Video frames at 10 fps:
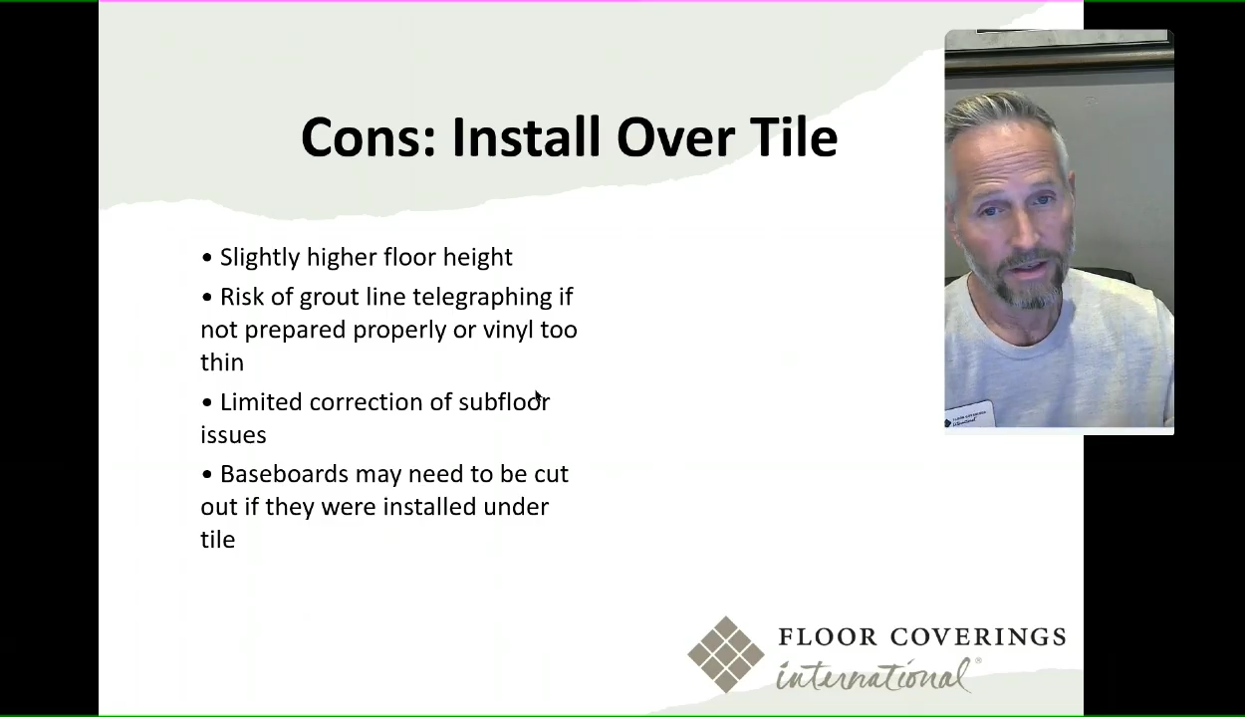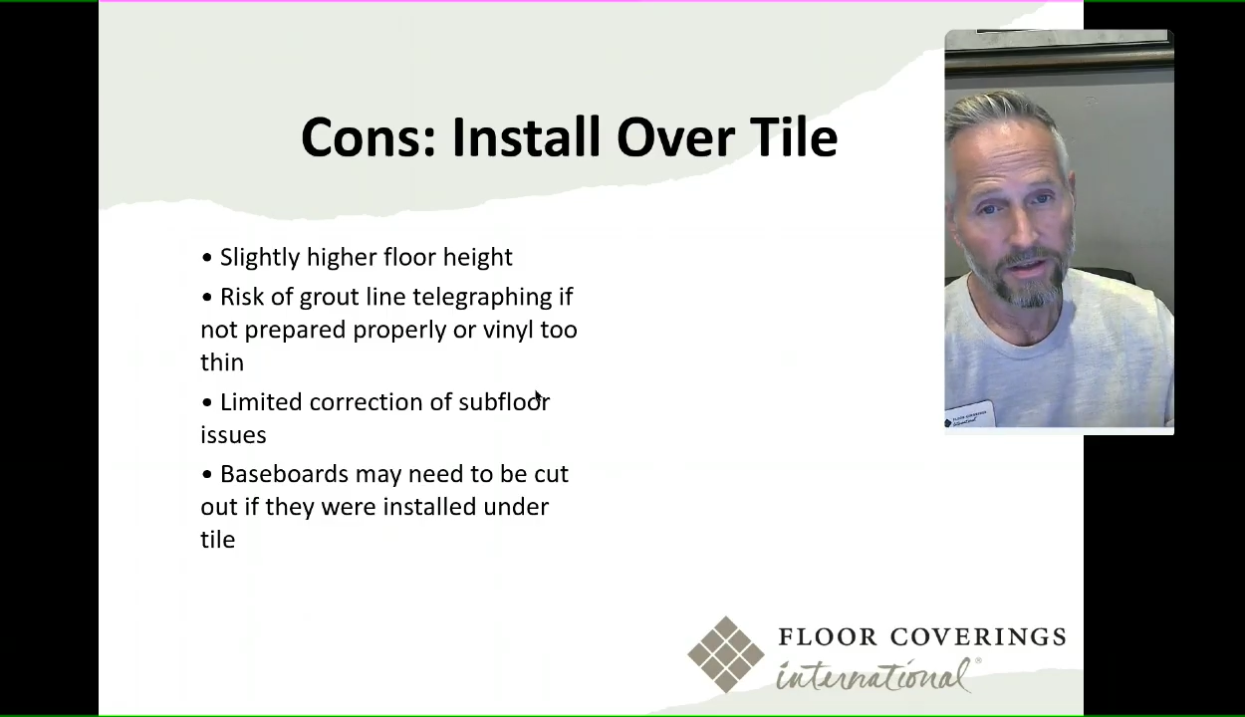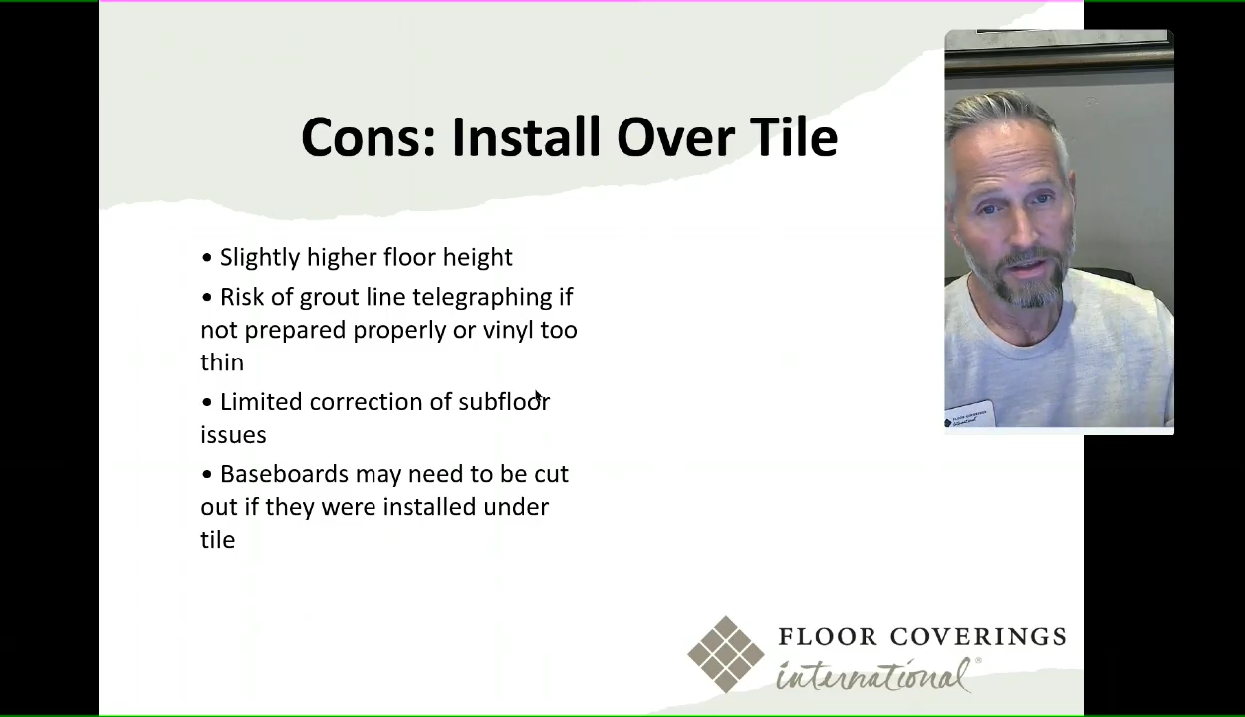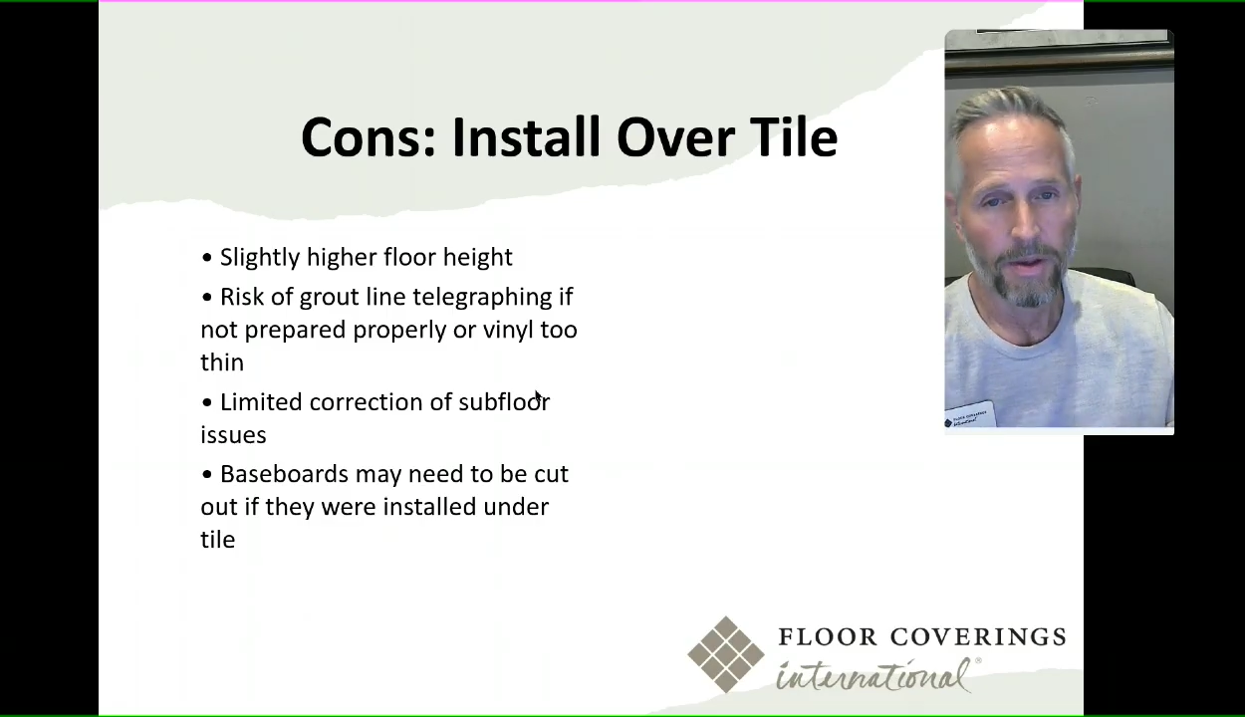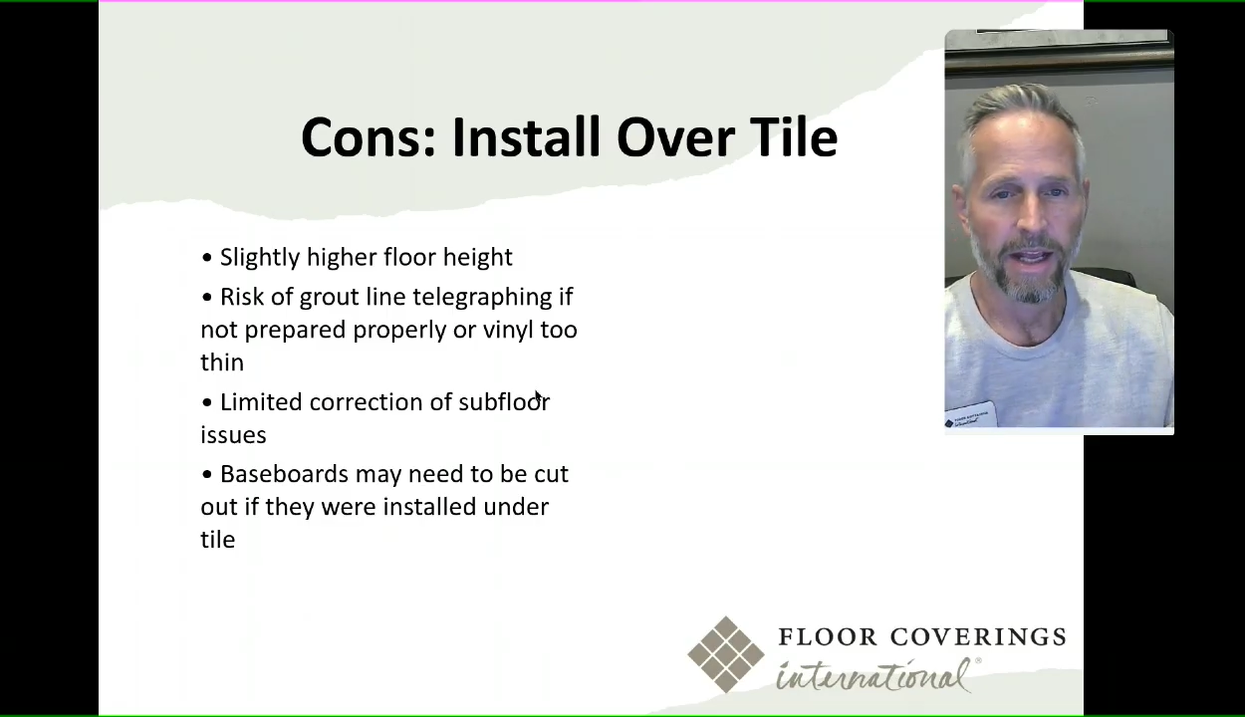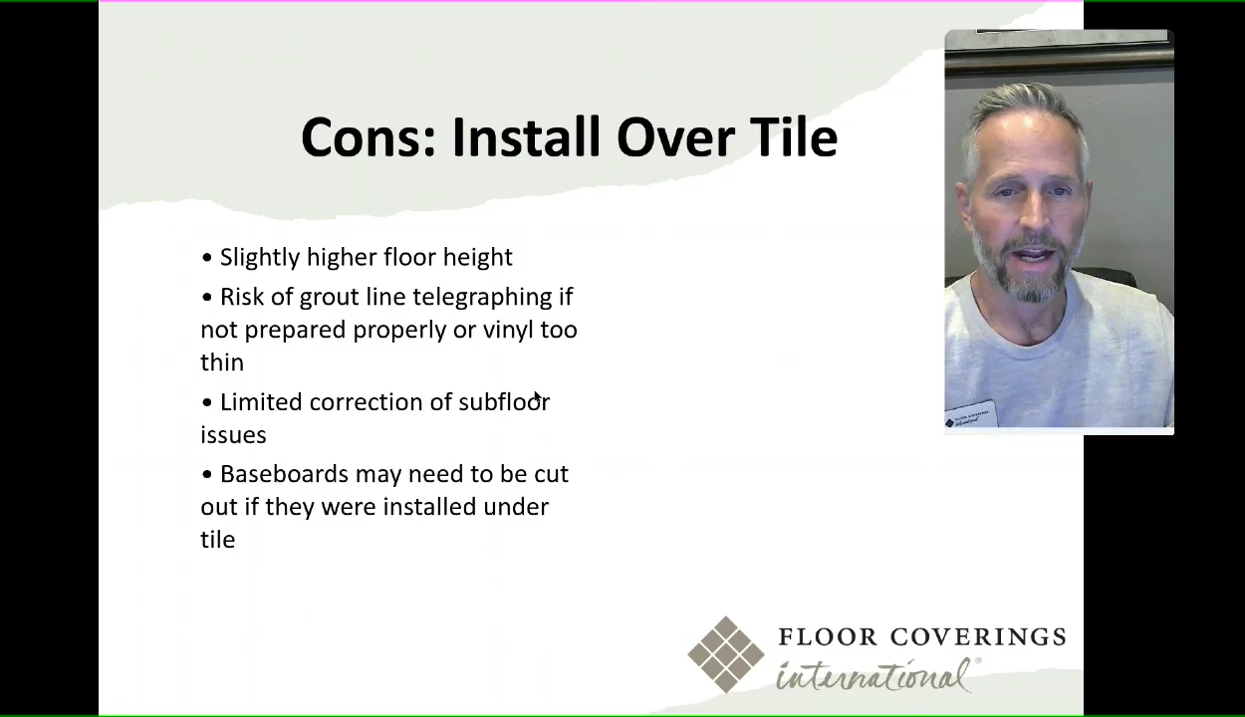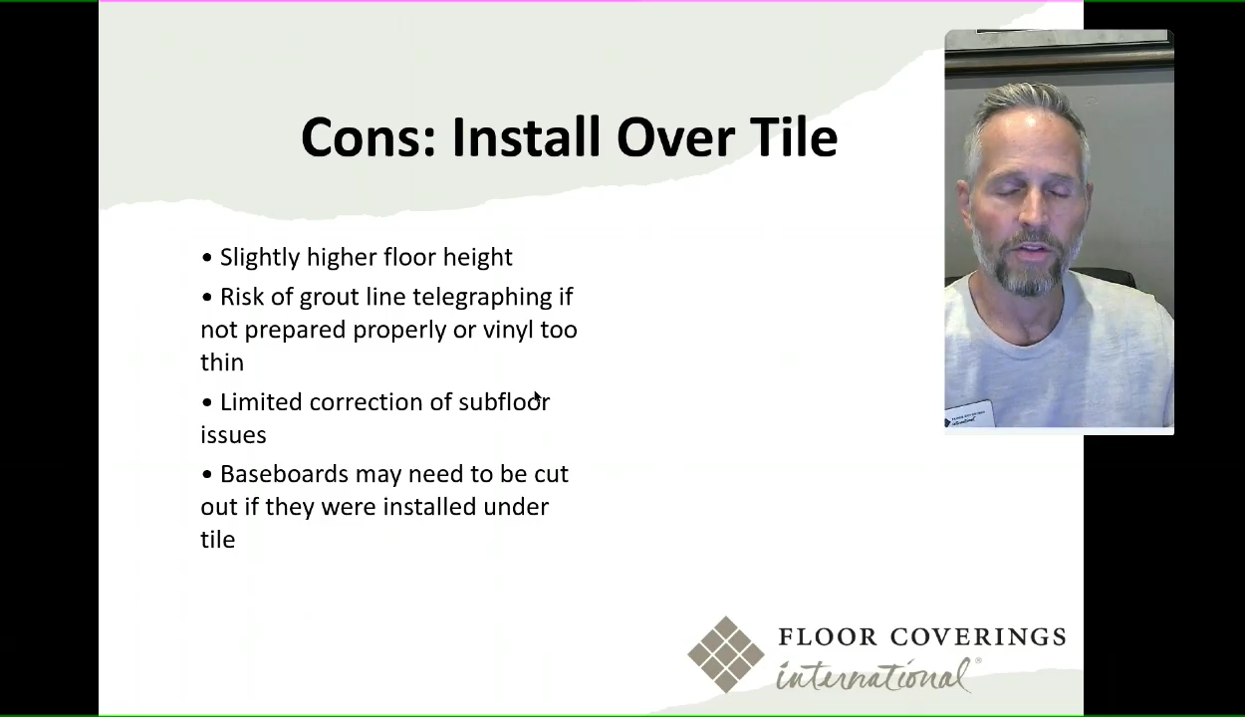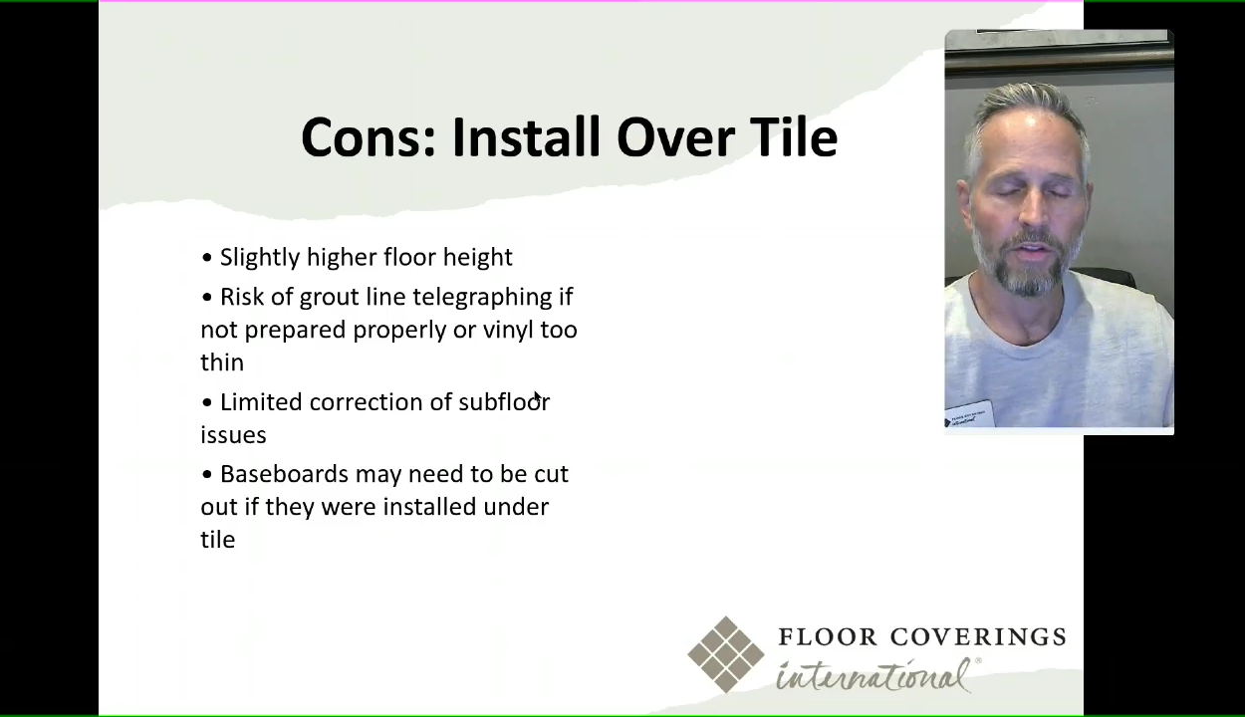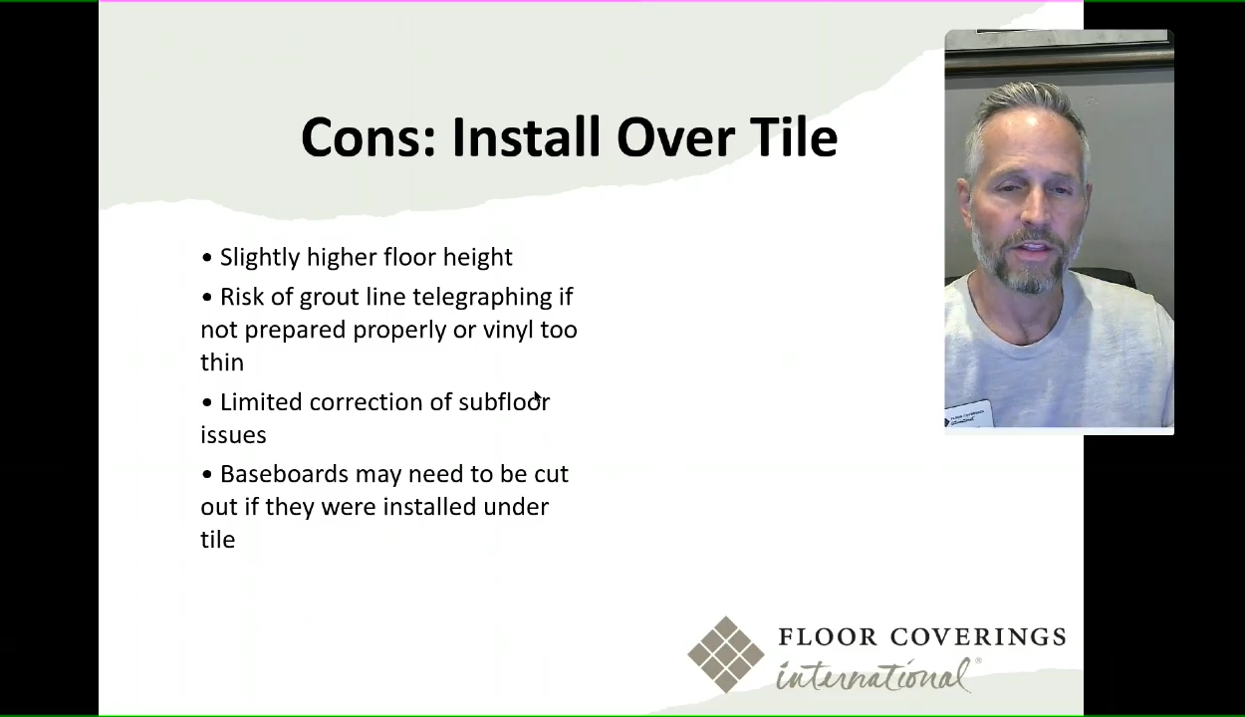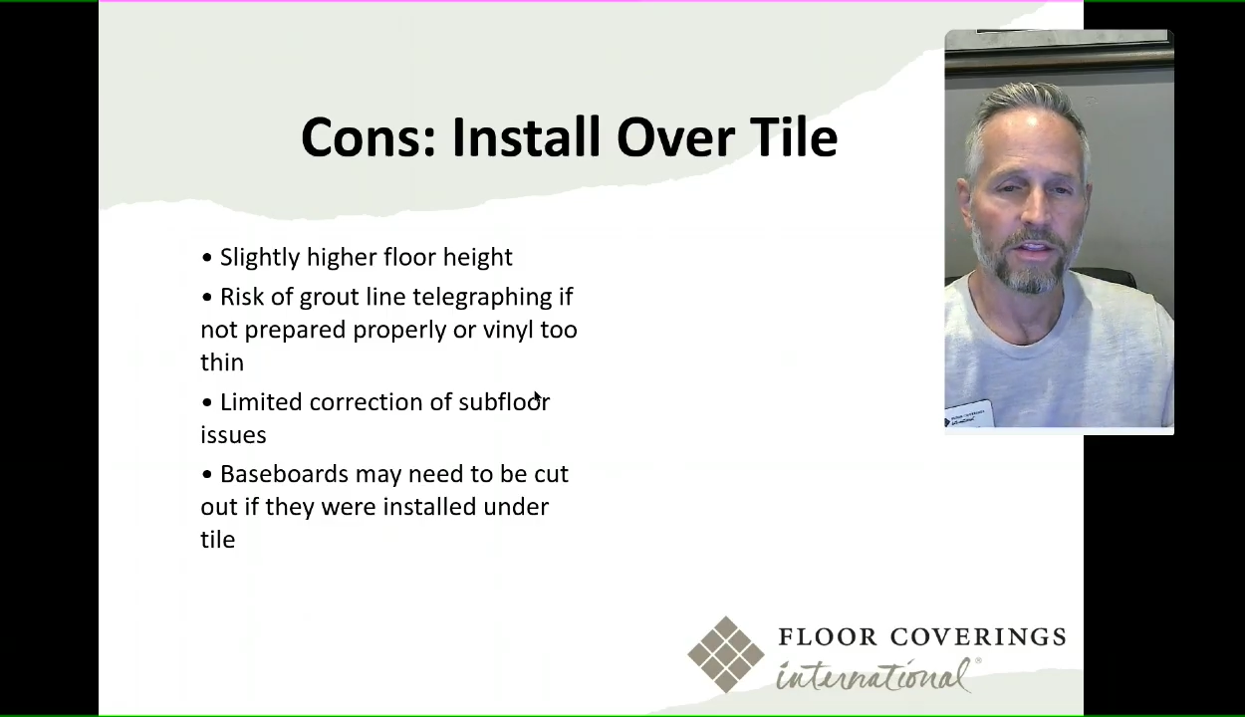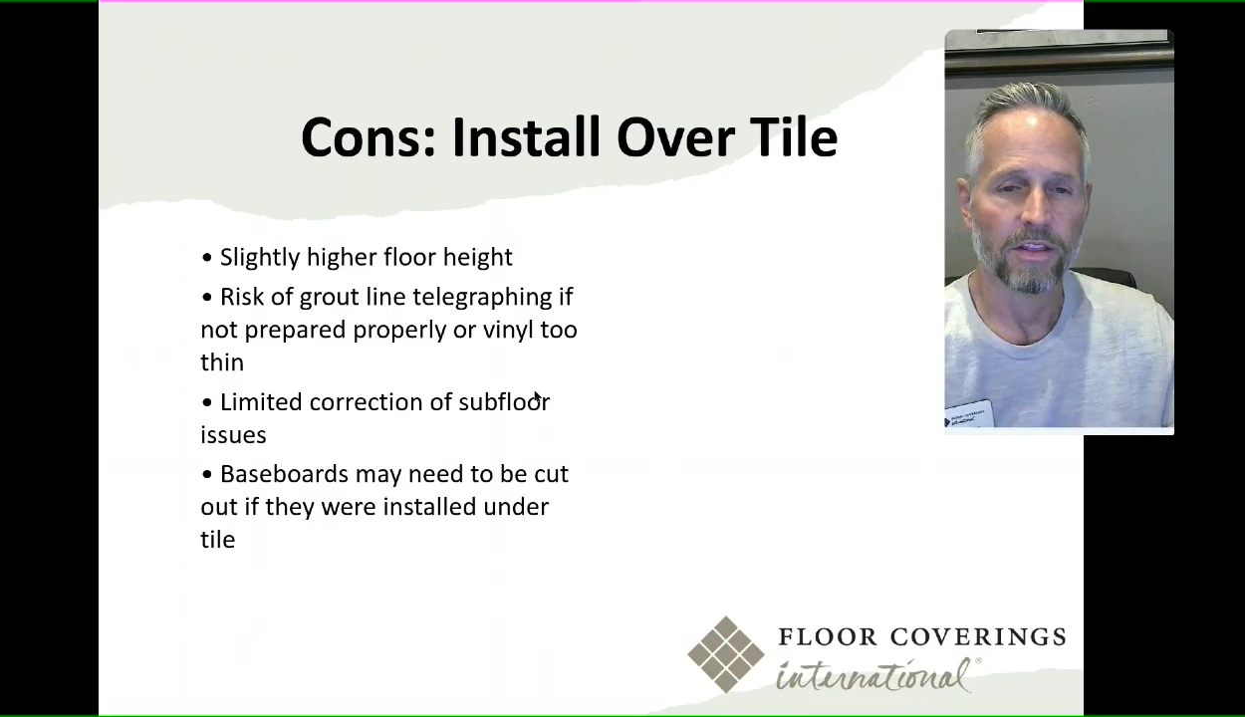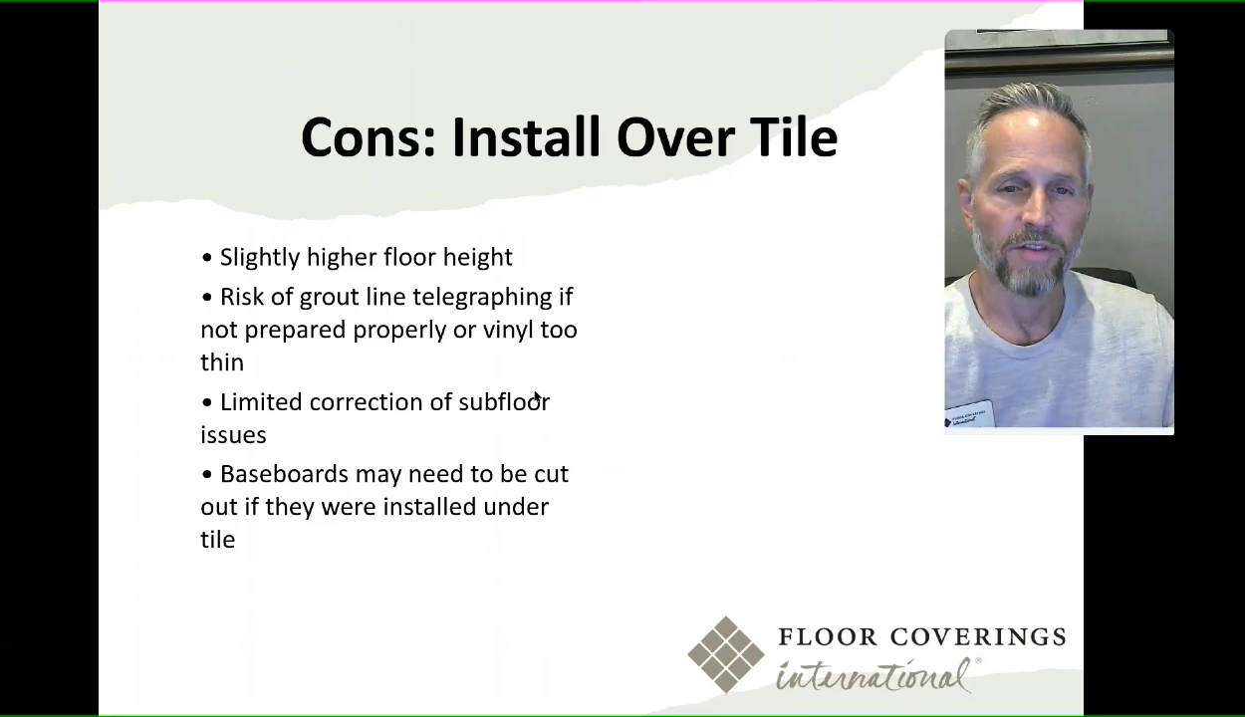depending on how thick the